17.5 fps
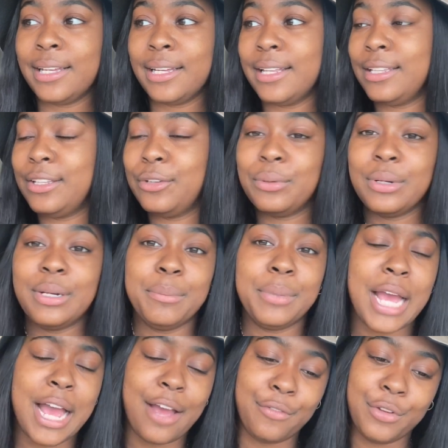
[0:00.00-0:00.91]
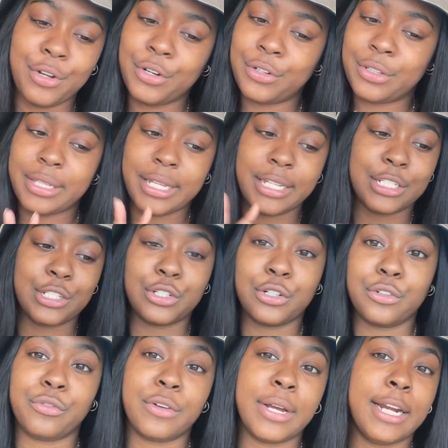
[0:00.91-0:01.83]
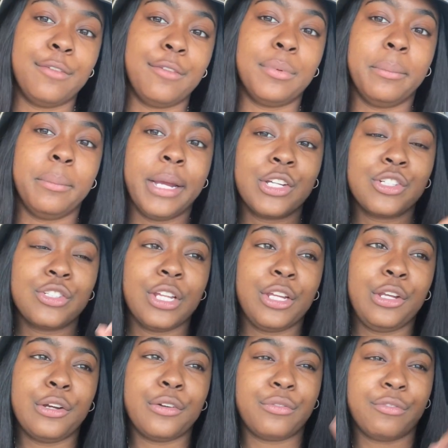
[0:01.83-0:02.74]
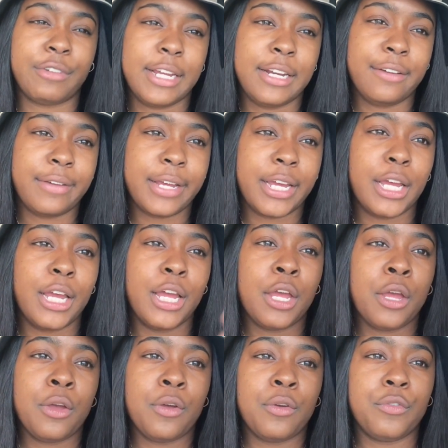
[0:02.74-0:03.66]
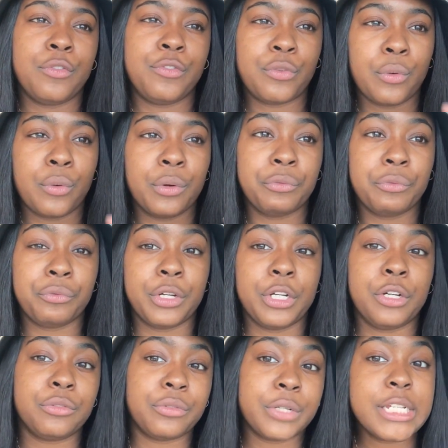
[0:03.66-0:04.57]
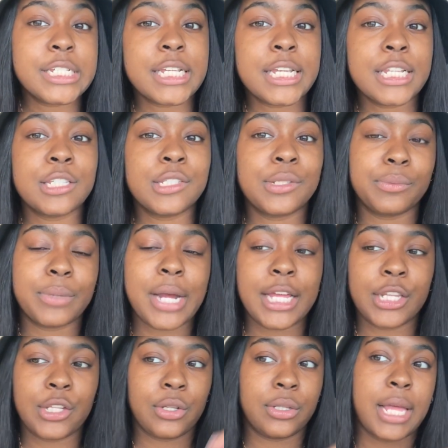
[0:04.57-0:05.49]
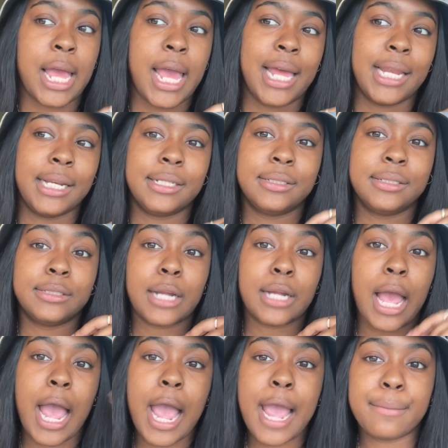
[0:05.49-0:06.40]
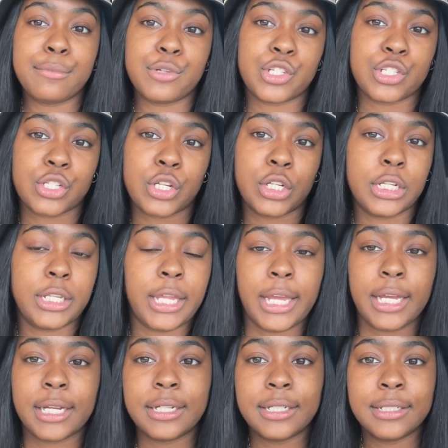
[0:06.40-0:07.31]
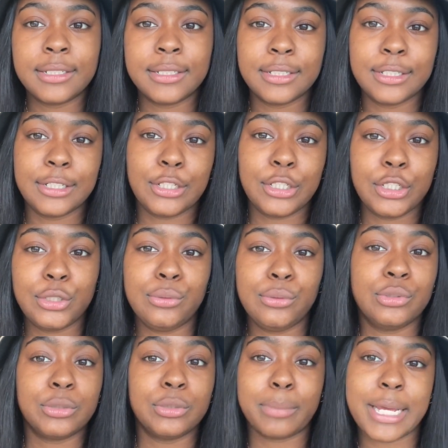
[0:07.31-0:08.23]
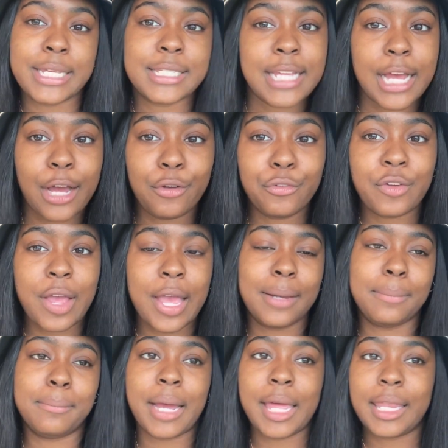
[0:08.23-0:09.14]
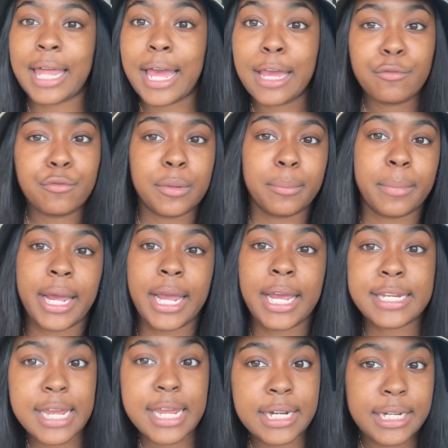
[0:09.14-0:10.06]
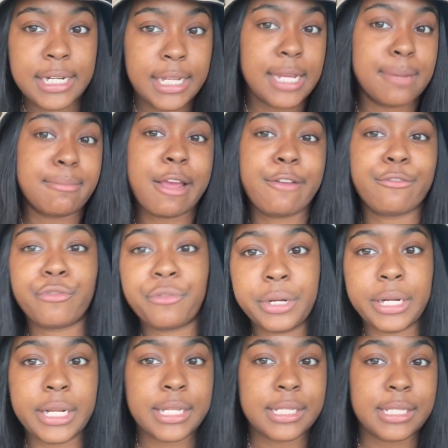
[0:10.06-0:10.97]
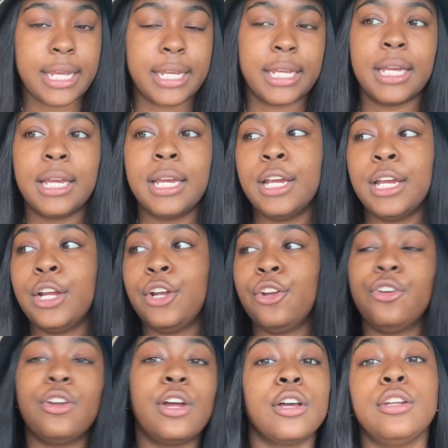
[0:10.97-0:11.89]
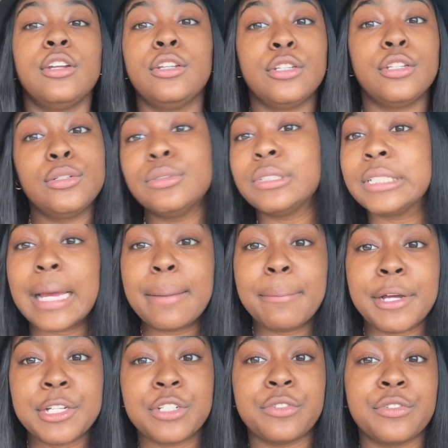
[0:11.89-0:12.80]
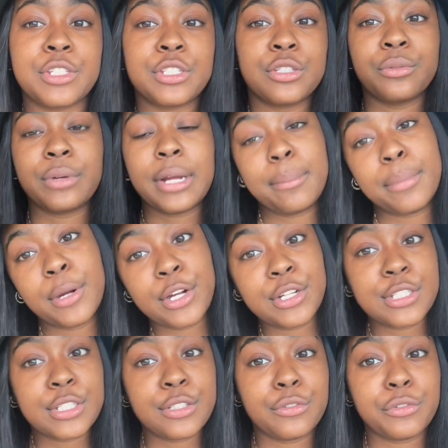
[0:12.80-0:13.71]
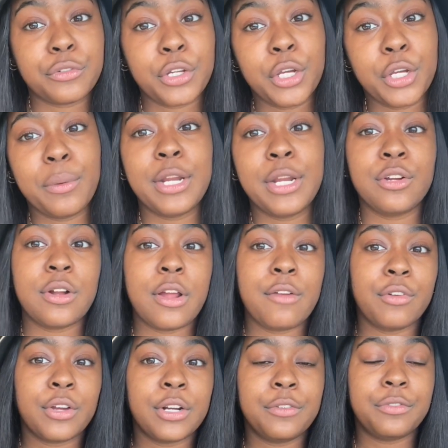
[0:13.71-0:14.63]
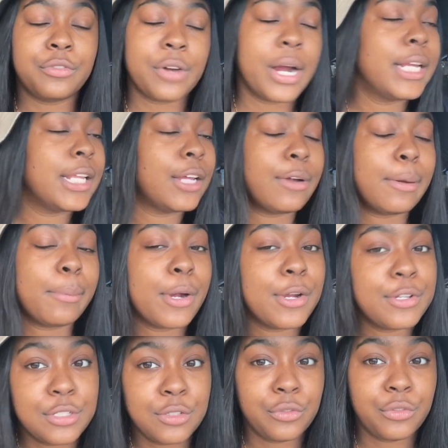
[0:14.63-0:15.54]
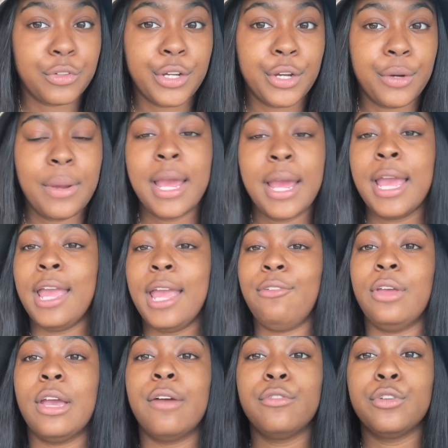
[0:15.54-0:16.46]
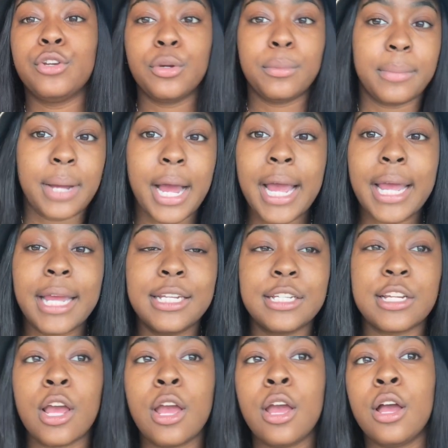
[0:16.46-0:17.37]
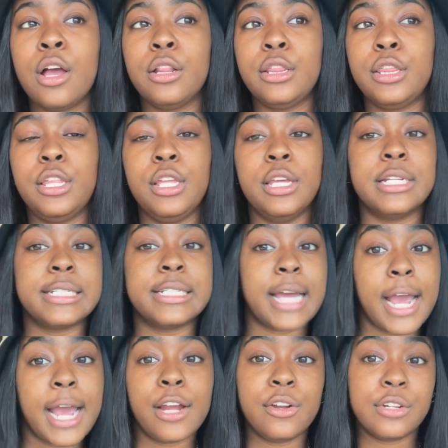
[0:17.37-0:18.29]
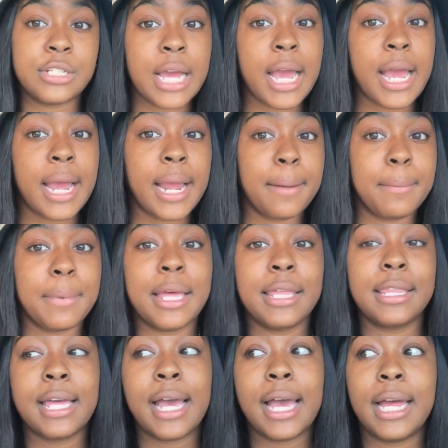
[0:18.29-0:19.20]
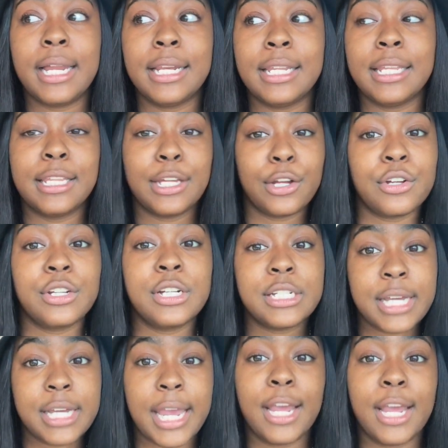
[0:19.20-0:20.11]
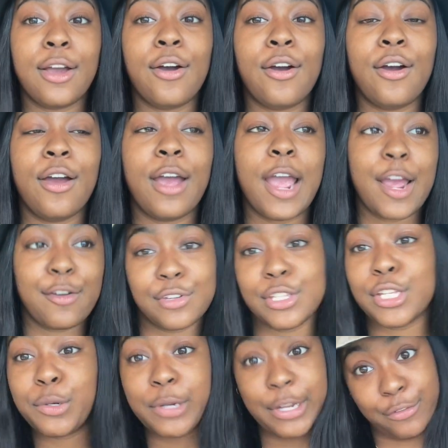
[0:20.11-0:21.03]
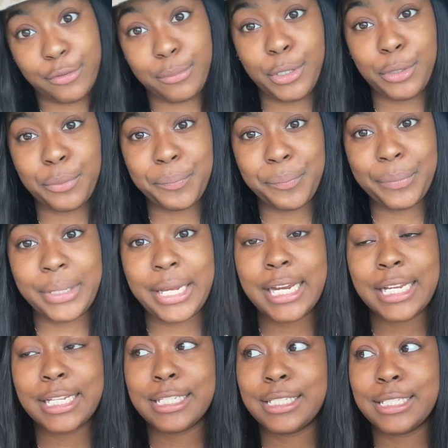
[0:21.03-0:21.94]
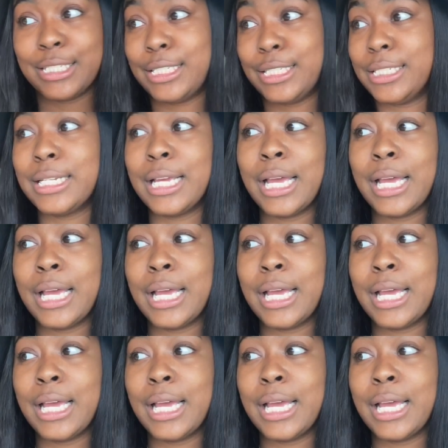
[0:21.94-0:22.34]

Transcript: you can have your things that you're afraid of, but make sure that you're afraid of it for real reasons, rather than I'm just gonna like lose myself and my life and my identity and my freeness. Like, you're not gonna lose that much if it's the right person for you, and you're never gonna find that right person for you if you have in your mind the entire time that they're gonna take everything away from you, because